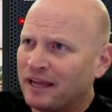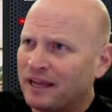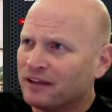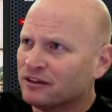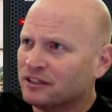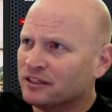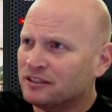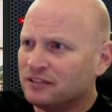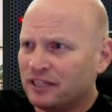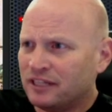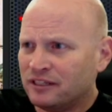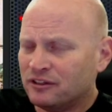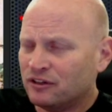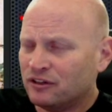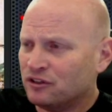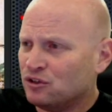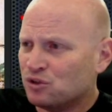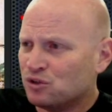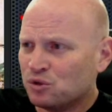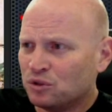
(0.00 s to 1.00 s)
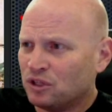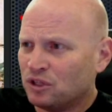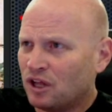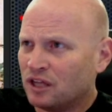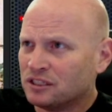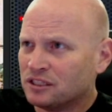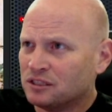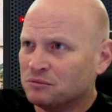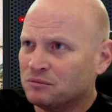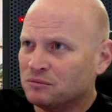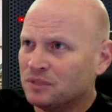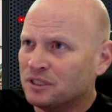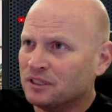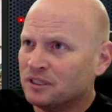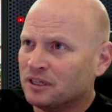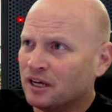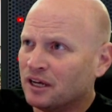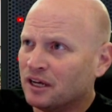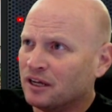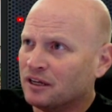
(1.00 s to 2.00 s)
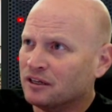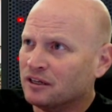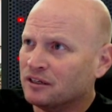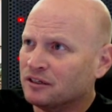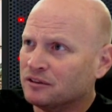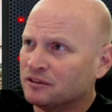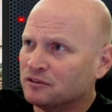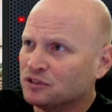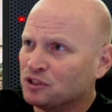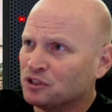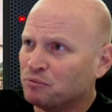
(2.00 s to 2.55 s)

Banggood, in their usual awesome uh,